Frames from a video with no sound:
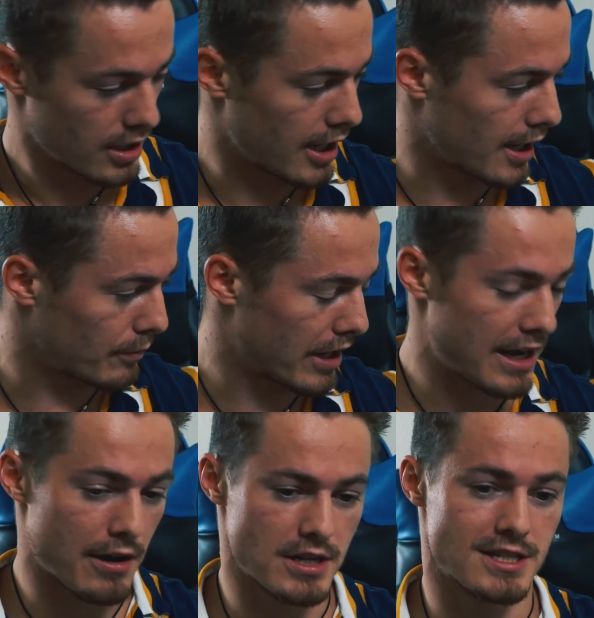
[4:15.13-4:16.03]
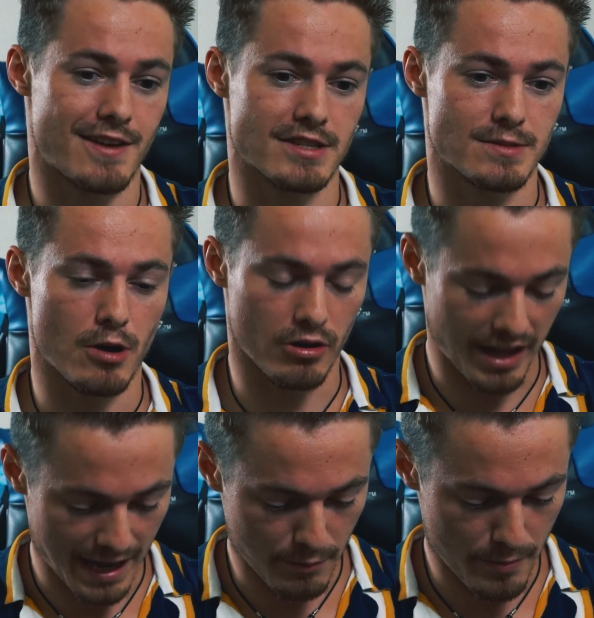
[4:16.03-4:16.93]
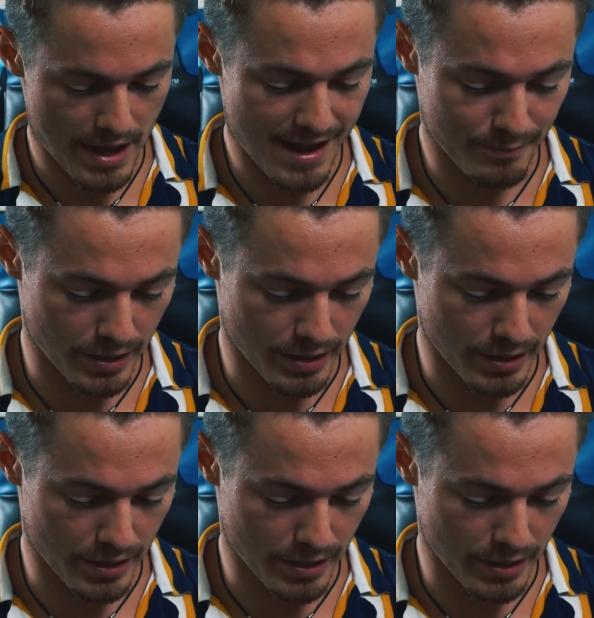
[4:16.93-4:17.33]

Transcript: Right now I just have a small camera bag,